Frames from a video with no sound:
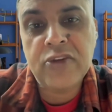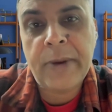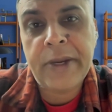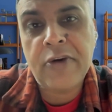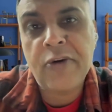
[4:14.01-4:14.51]
So
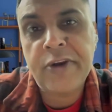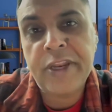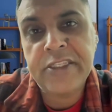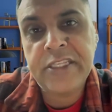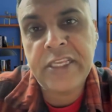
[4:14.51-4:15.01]

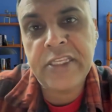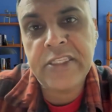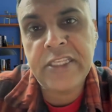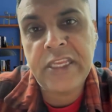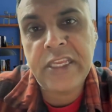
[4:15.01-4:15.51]
mitochondria is
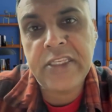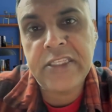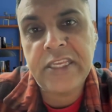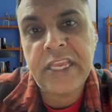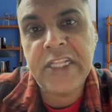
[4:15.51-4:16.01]

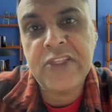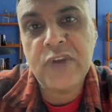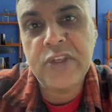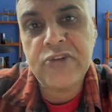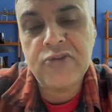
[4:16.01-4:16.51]
the kill switch.